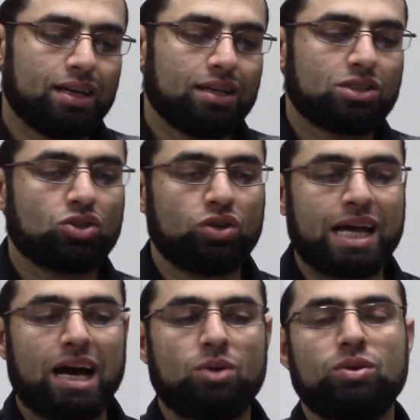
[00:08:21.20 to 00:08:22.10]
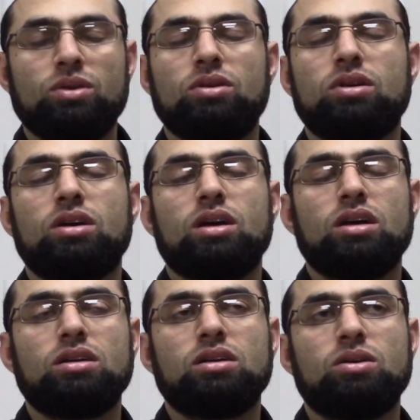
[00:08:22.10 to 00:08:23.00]
So now,
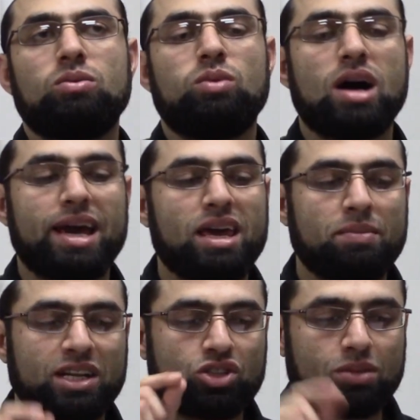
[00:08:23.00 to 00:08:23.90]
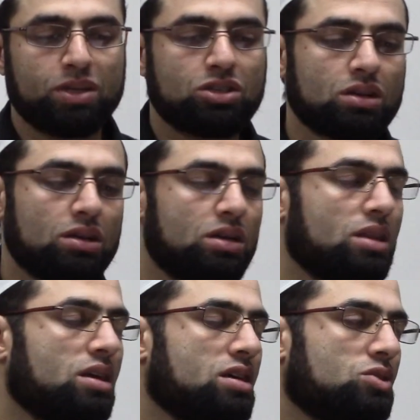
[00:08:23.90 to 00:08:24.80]
why he mentioned particularly
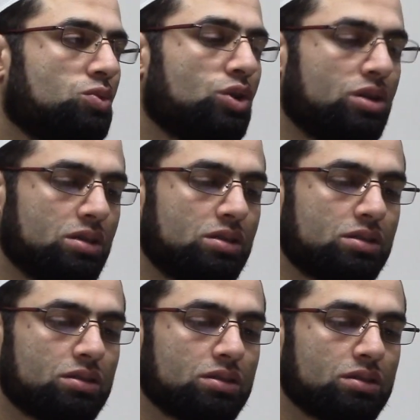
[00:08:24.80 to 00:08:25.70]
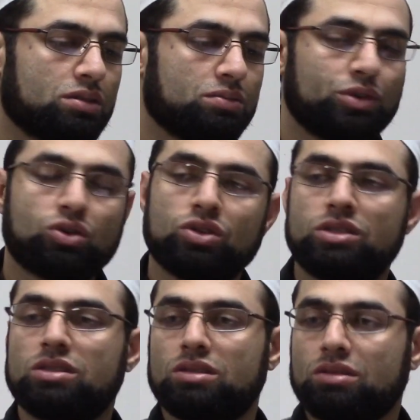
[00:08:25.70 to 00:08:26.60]
these words?
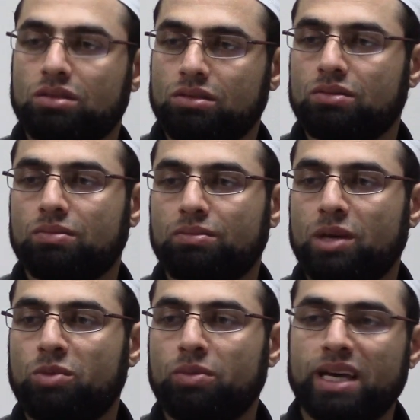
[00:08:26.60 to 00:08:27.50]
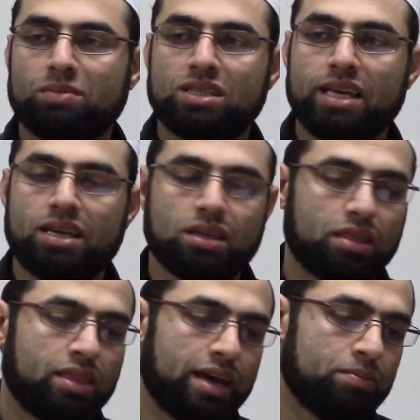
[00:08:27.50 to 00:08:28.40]
Because people make mistakes
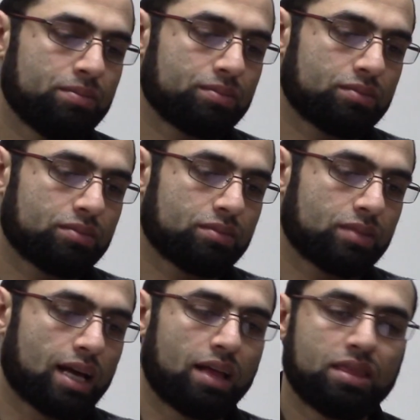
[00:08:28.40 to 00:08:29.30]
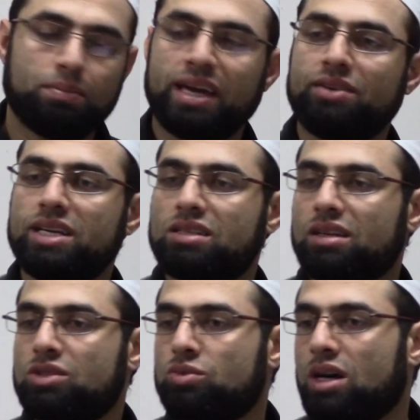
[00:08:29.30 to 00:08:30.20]
in them. And the main reason
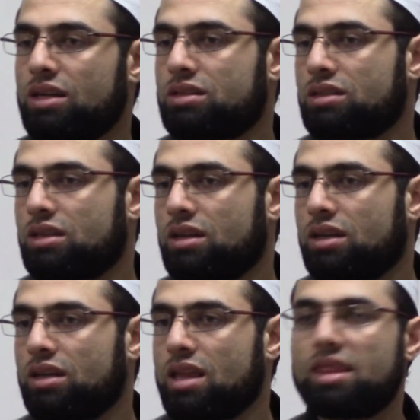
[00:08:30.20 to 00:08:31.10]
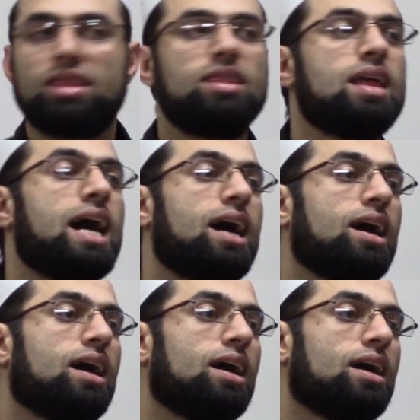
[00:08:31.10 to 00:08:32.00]
is what? The
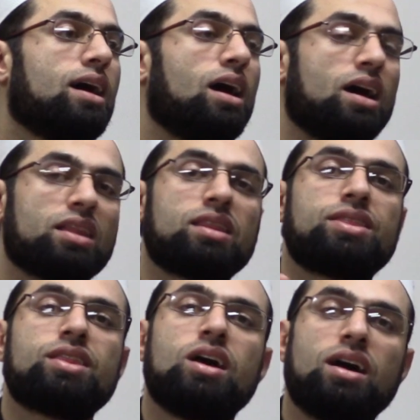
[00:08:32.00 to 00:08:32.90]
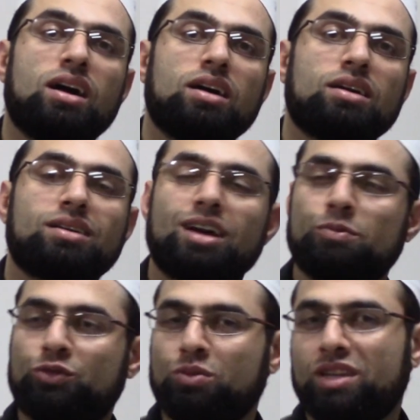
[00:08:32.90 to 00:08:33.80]
and the
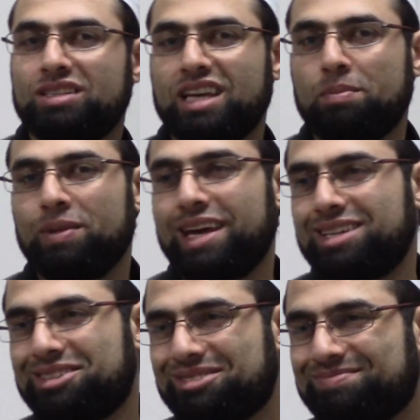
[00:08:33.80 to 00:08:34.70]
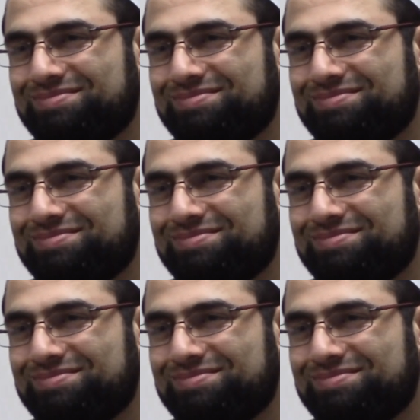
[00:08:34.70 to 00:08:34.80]
come from the same place,